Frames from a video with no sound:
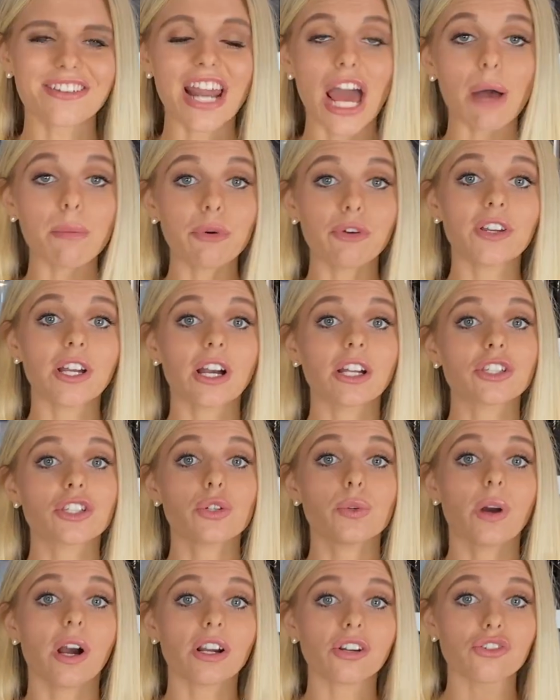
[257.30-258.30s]
now moving on
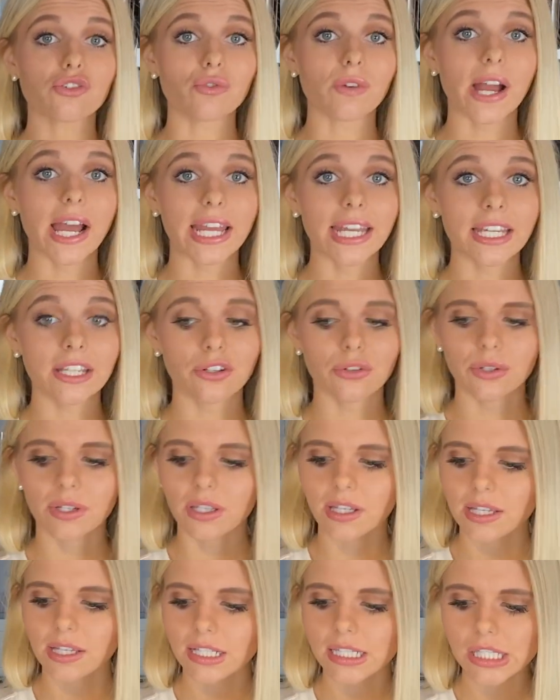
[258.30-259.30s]
to our dry
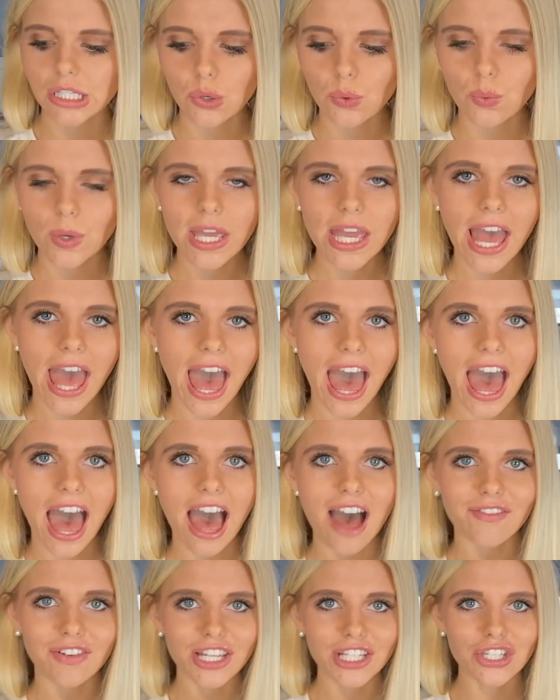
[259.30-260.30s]
ingredients, we
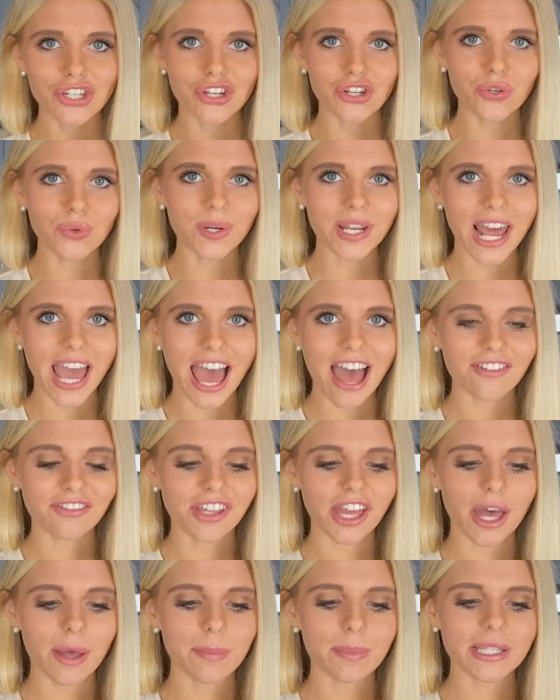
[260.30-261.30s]
have 2.5
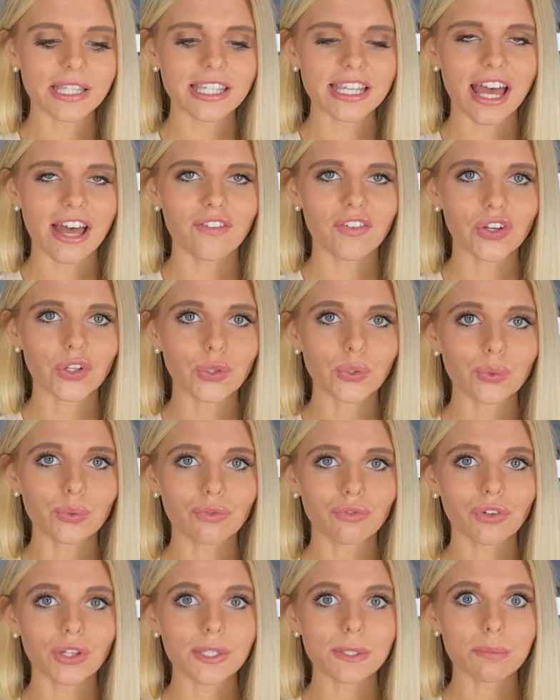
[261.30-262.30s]
cups of
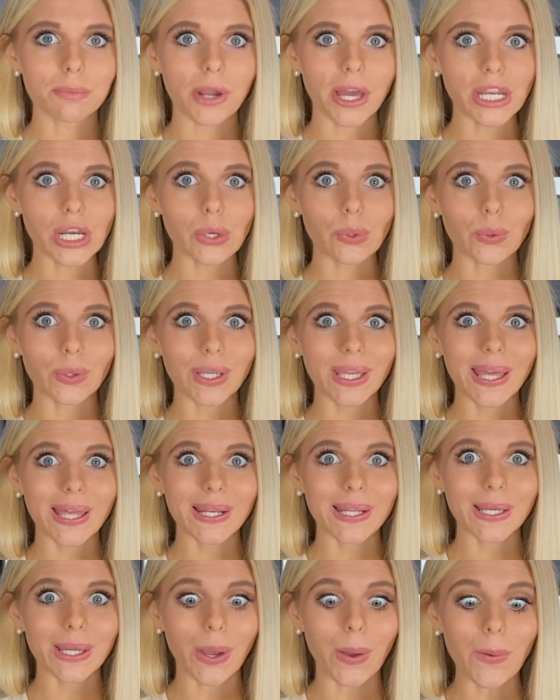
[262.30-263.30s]
gluten-free sprouted
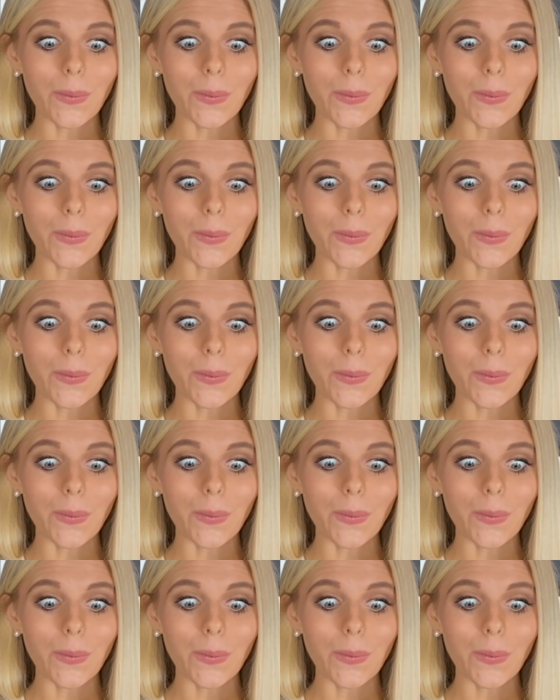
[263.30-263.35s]
organic